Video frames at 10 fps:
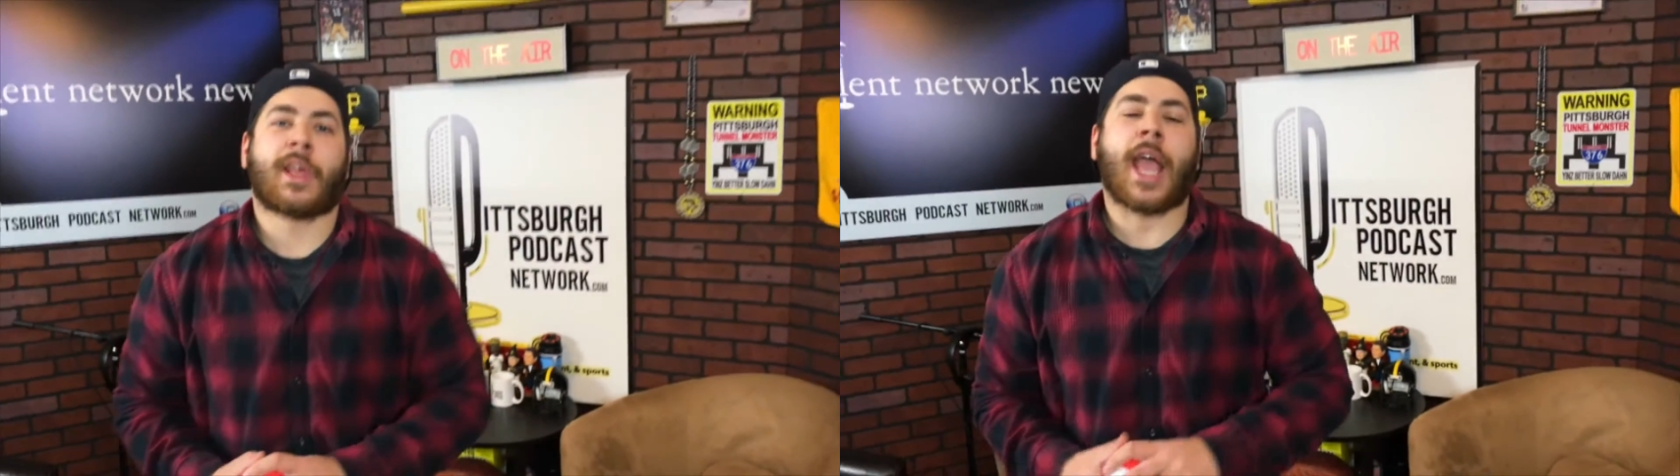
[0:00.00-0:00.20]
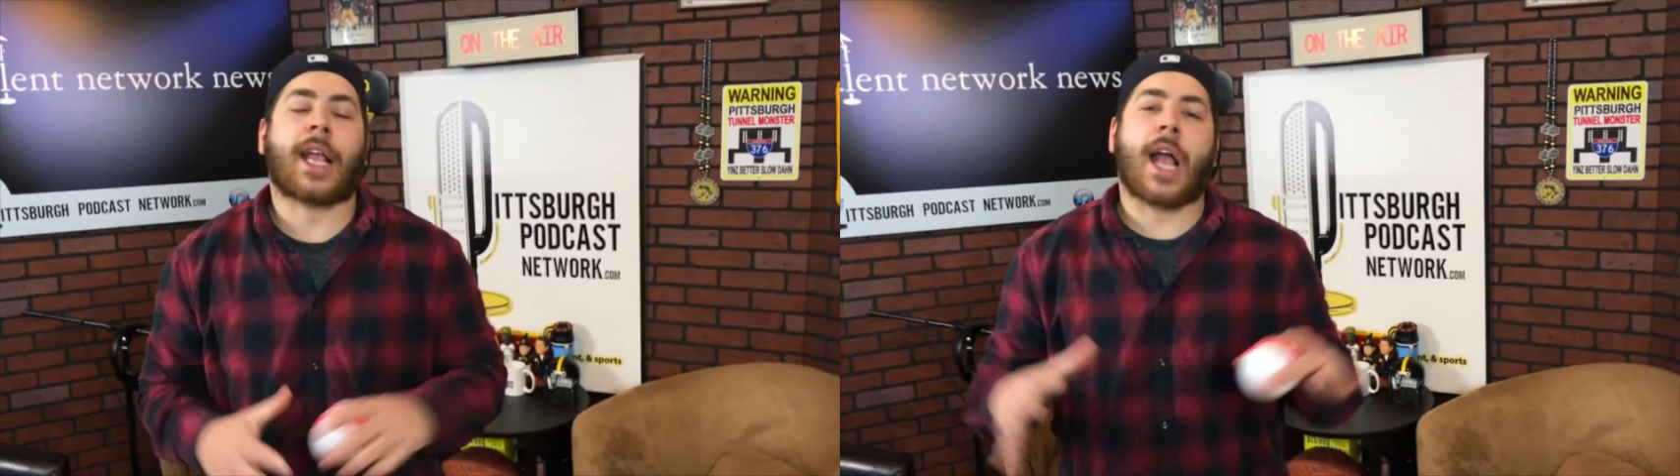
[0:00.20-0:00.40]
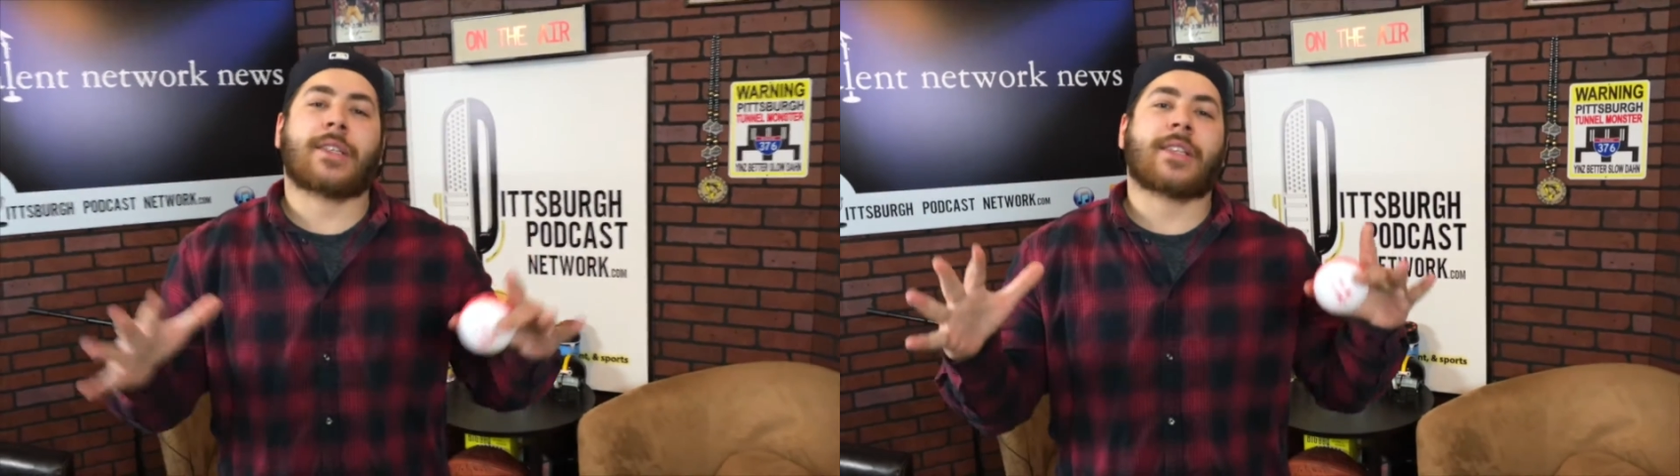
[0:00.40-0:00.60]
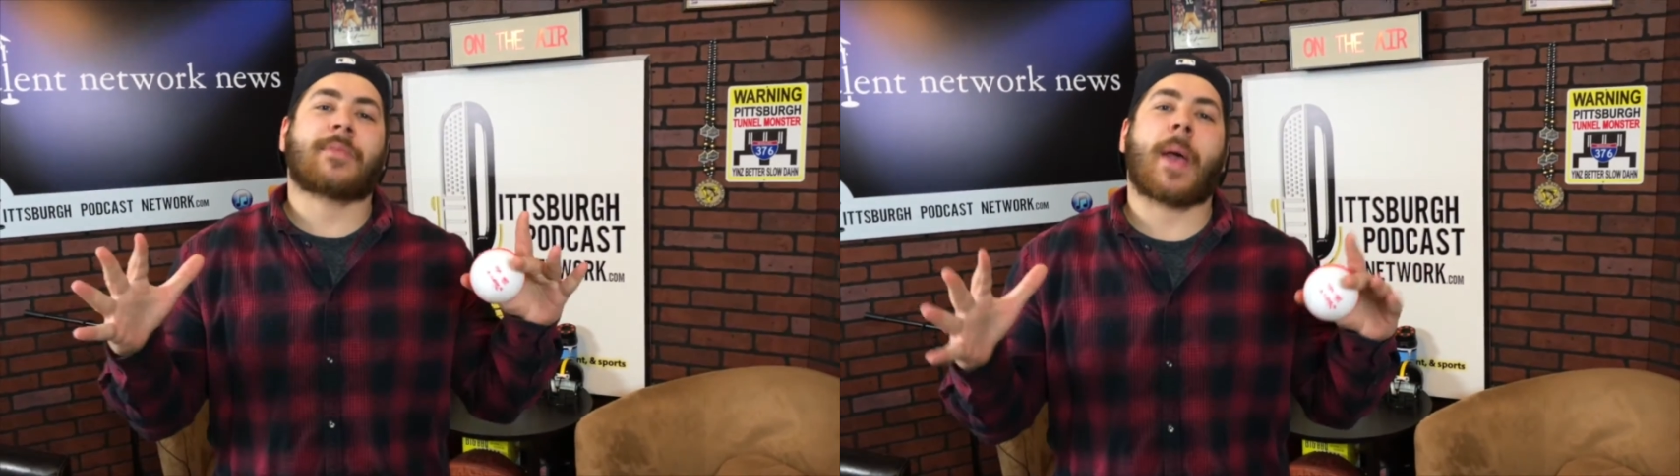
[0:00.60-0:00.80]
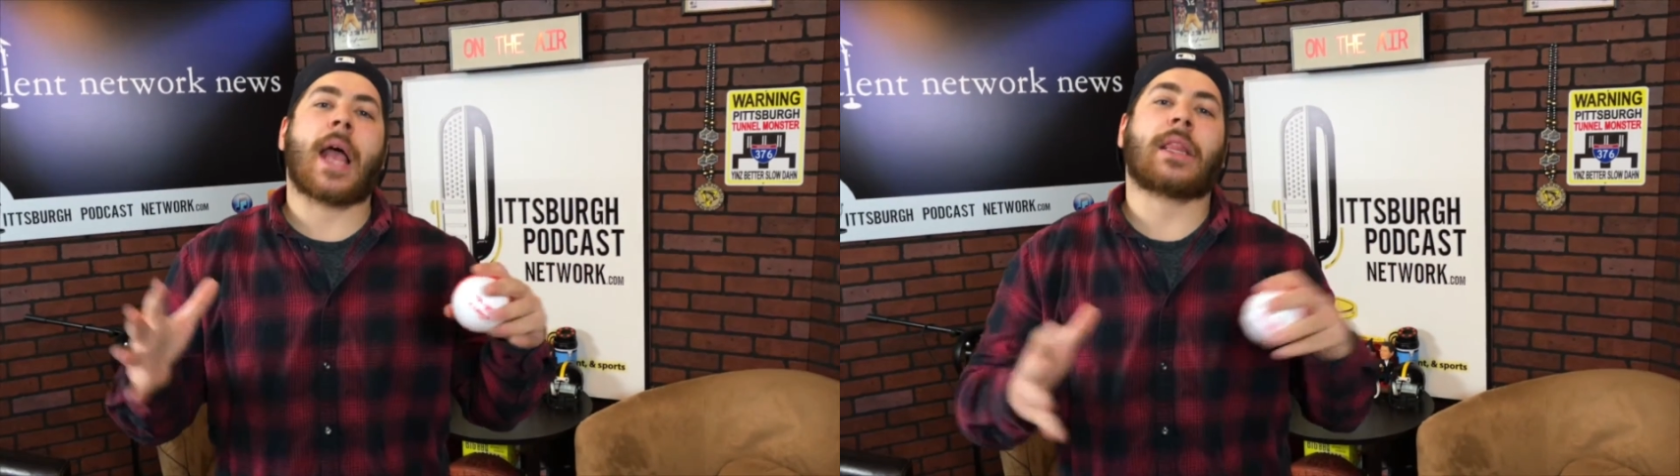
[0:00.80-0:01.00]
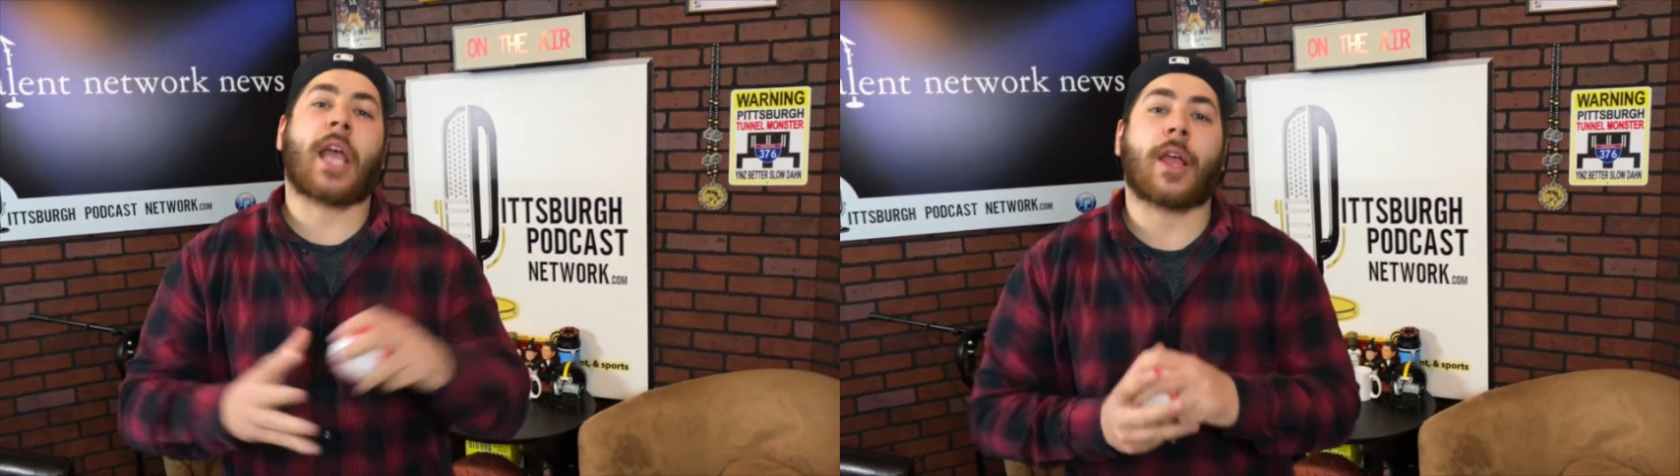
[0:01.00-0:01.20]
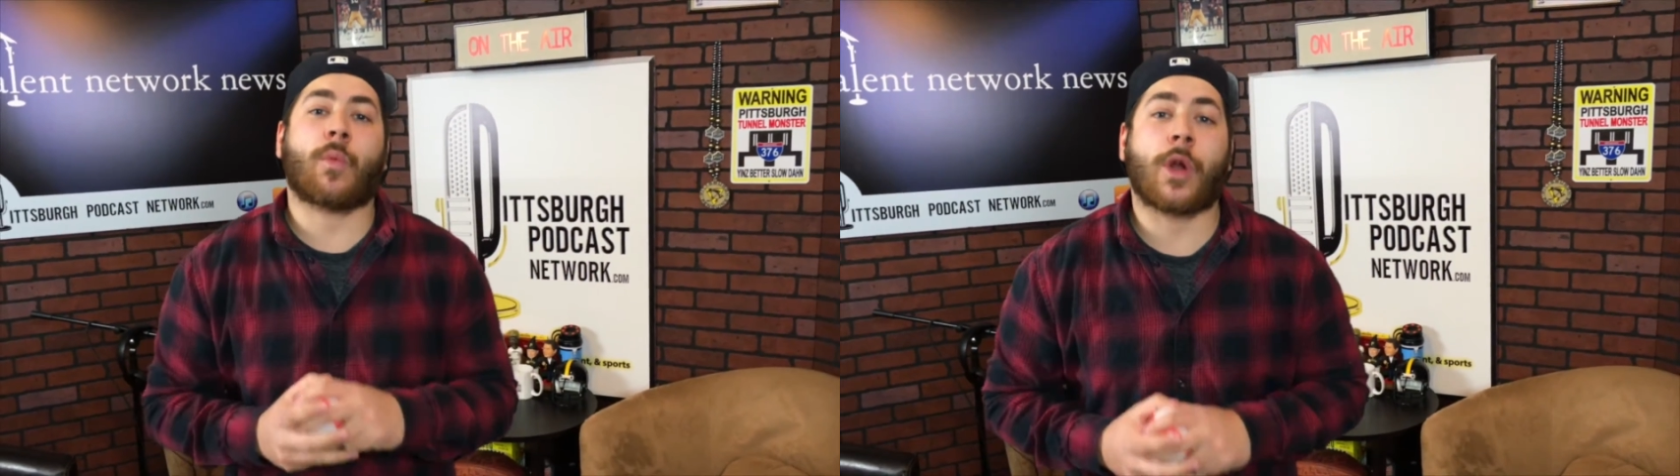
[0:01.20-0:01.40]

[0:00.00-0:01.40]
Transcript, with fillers: Hey guys, it's Matt Light,